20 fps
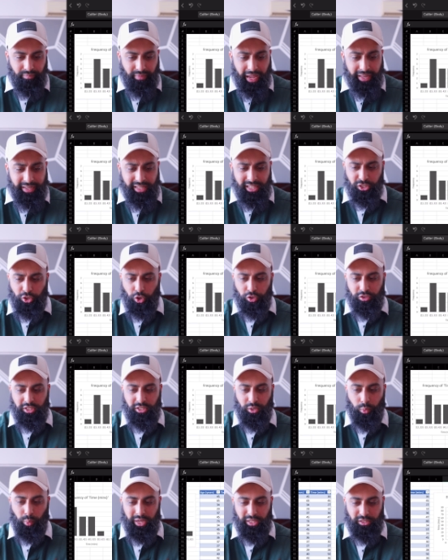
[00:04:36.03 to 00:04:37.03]
and it is
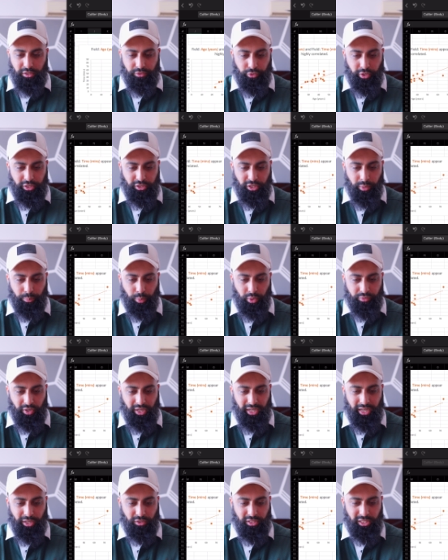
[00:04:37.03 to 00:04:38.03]
content aware. So for example, if
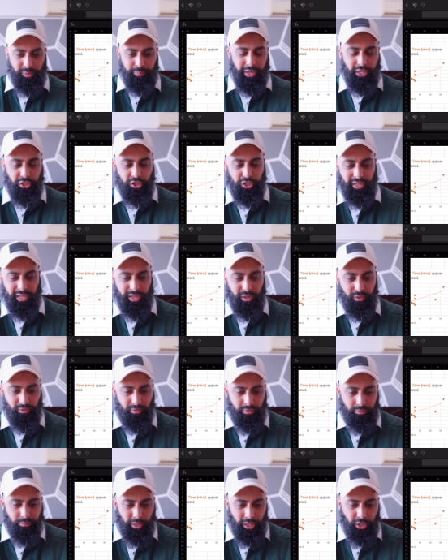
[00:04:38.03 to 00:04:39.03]
I click on this picture
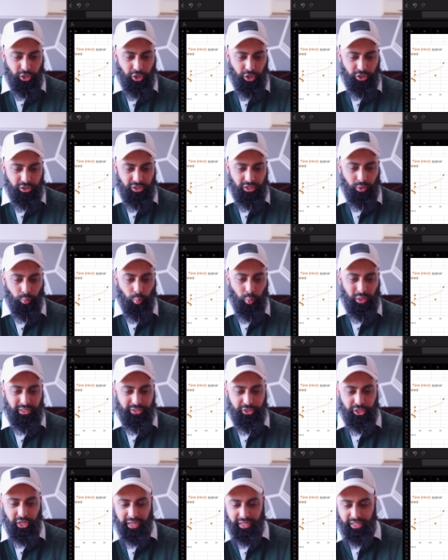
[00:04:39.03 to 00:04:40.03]
now, my cursor will
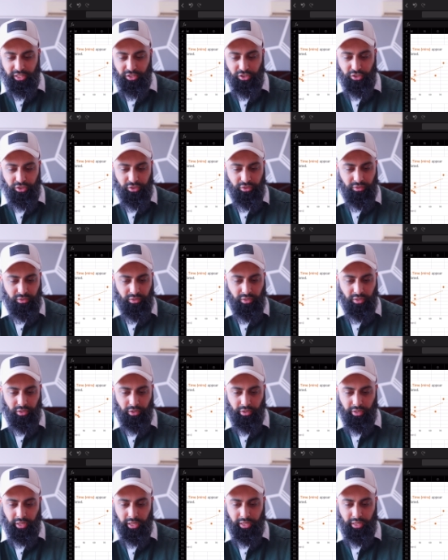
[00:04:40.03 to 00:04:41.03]
change
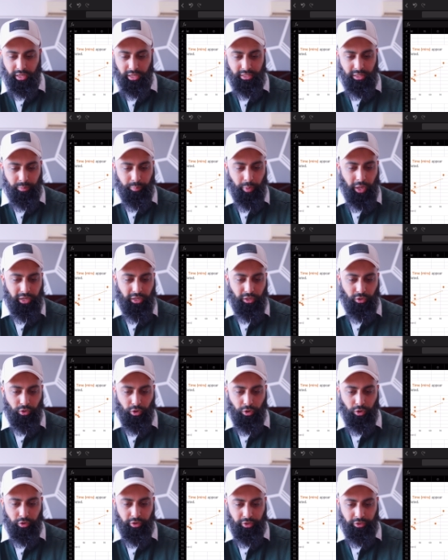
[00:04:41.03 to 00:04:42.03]
okay, depending
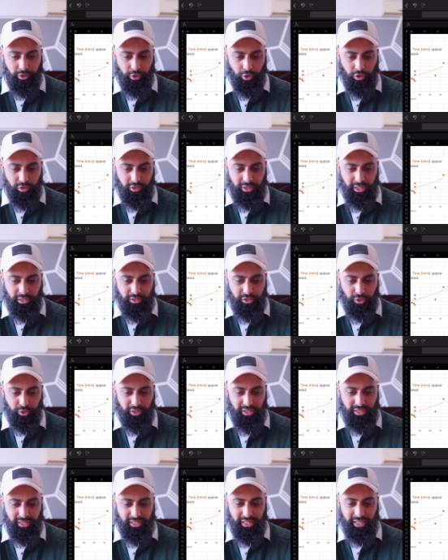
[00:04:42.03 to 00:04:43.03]
on the content. So
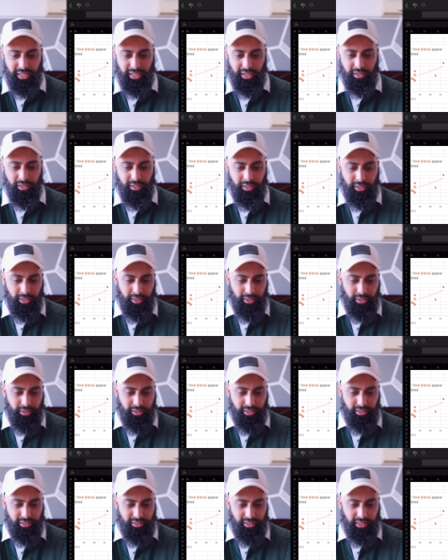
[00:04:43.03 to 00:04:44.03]
you can see here,
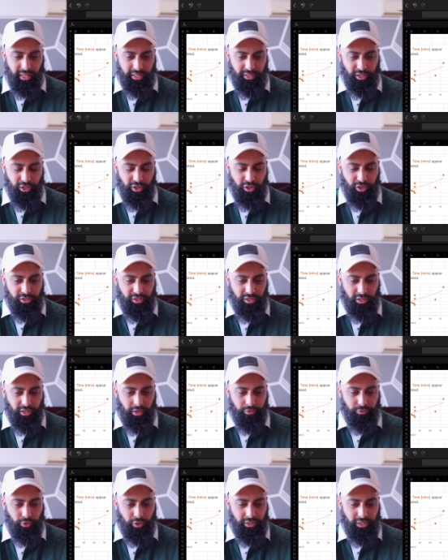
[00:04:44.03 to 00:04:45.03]
you can see that the cursor,
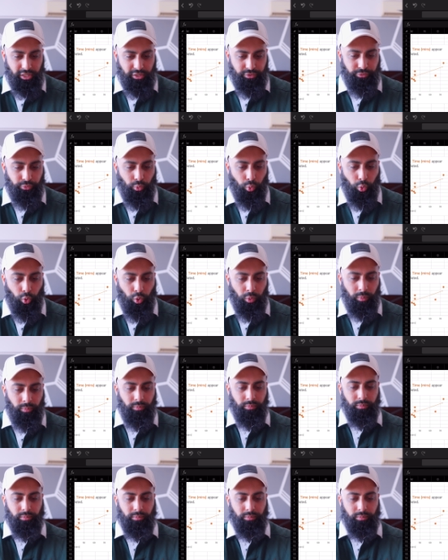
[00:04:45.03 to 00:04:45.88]
I've got this four